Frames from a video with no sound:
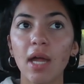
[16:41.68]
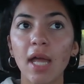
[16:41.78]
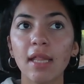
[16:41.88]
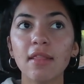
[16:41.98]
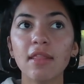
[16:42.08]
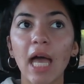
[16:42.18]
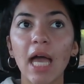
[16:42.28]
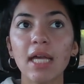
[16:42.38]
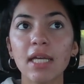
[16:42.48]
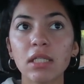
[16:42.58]
and
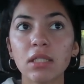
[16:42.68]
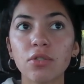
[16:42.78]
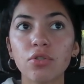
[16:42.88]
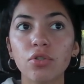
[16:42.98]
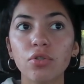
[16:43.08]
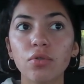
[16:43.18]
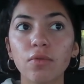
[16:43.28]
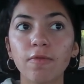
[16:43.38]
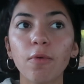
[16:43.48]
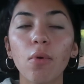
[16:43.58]
that is
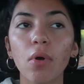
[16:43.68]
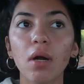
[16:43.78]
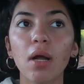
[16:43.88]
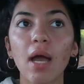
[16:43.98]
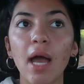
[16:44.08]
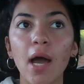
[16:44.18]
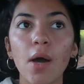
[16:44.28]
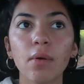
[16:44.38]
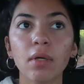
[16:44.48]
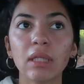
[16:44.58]
for
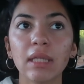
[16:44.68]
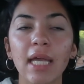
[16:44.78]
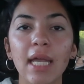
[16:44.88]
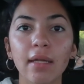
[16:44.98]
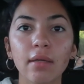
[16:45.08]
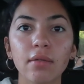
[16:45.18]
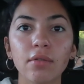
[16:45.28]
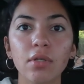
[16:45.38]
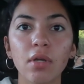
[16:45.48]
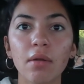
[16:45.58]
our lane.
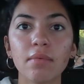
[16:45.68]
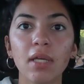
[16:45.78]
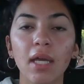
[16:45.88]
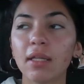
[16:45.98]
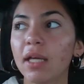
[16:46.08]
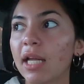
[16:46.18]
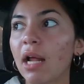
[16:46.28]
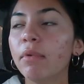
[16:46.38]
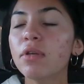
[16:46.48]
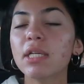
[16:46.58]
Do you get what I'm saying? Like and
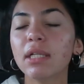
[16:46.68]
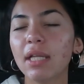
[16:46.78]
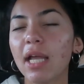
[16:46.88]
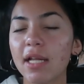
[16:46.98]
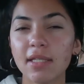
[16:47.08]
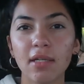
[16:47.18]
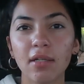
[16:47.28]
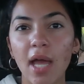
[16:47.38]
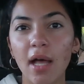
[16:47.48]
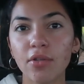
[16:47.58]
I'm using lane as an
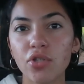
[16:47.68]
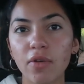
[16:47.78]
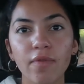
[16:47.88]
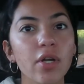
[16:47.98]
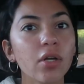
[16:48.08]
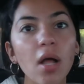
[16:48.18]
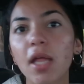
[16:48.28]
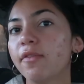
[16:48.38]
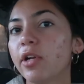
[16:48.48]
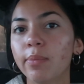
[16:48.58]
analogy for your
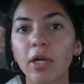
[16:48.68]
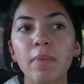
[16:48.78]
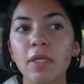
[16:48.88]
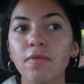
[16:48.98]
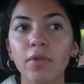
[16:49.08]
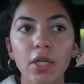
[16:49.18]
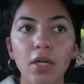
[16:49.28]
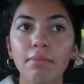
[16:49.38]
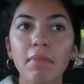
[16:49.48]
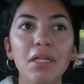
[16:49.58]
calling, for your purpose, for
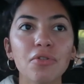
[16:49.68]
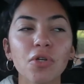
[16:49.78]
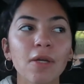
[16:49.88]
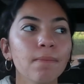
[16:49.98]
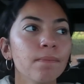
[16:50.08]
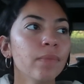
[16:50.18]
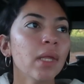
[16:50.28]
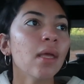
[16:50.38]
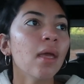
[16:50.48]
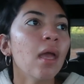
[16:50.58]
your ministry.
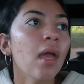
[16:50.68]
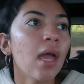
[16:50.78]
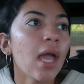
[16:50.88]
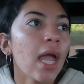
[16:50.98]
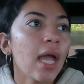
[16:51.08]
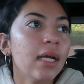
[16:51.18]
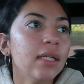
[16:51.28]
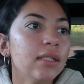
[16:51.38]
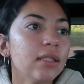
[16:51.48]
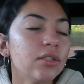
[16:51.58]

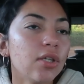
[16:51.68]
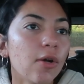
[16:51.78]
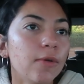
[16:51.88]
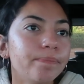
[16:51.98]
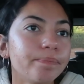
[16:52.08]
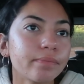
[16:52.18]
And so